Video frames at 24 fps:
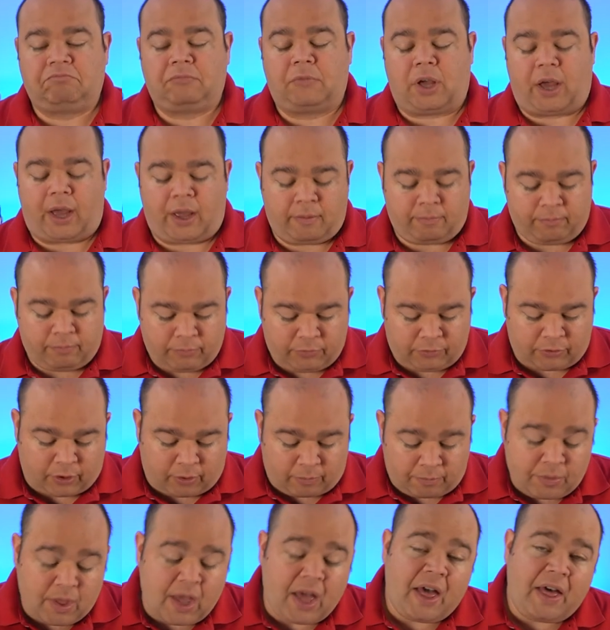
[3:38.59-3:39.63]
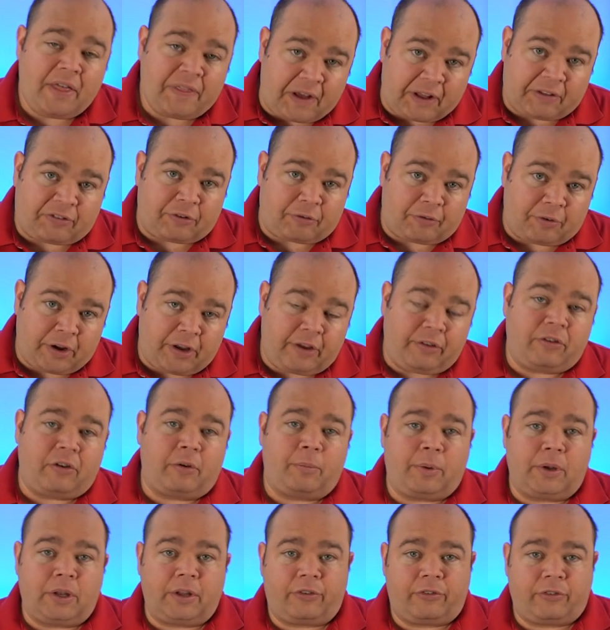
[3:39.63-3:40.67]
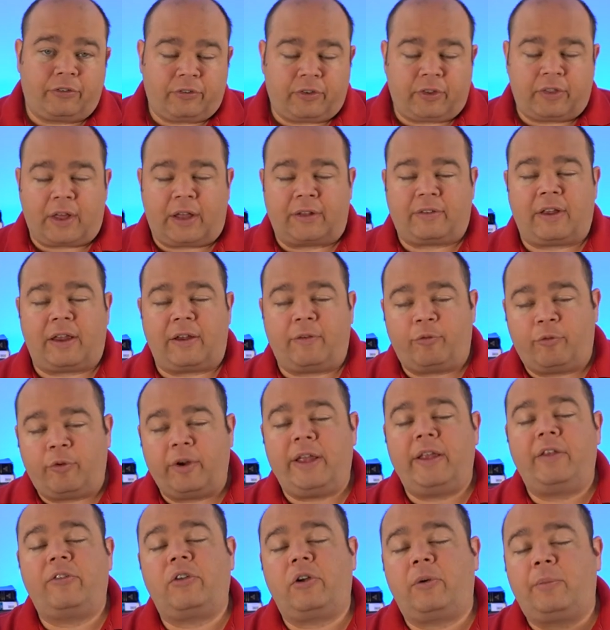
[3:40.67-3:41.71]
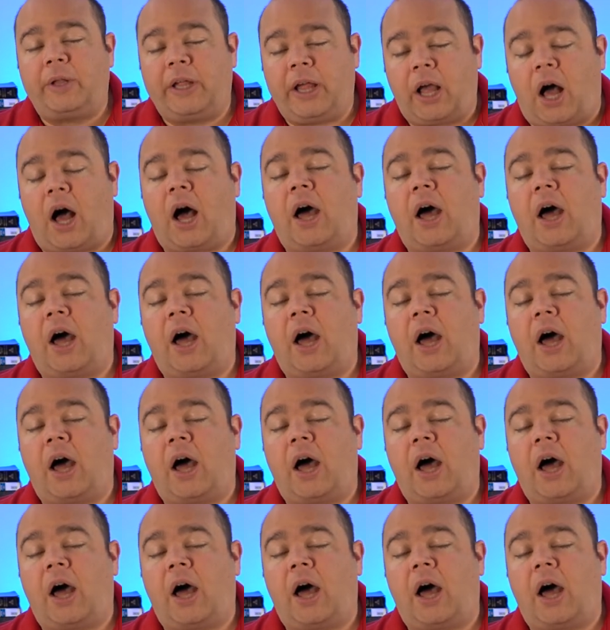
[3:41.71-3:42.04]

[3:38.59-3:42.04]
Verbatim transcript: Okay, so that's a reasonably